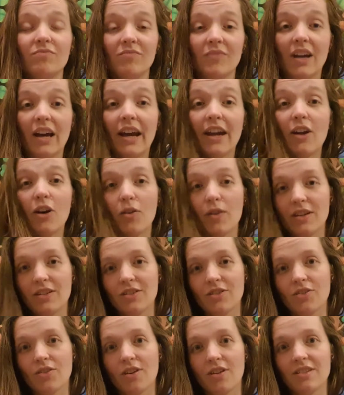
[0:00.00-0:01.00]
I always
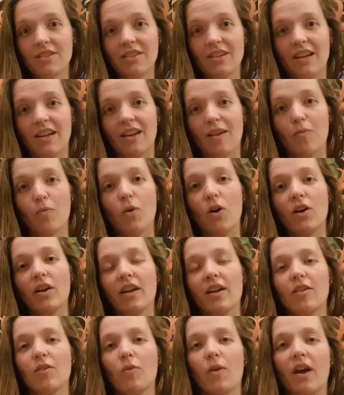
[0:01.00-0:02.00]
trust that I'm
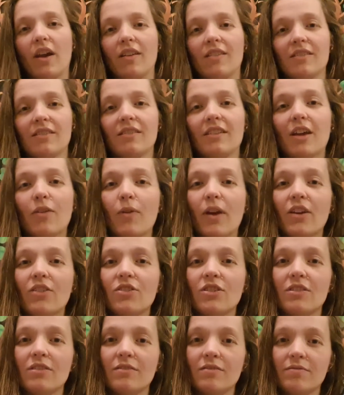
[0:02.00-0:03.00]
walking the right
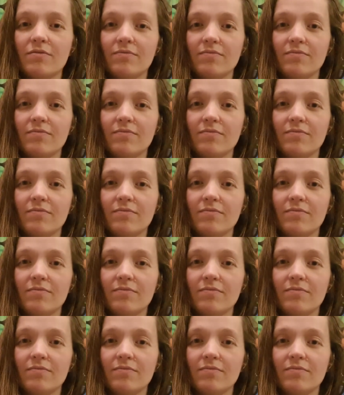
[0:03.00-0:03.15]
direction.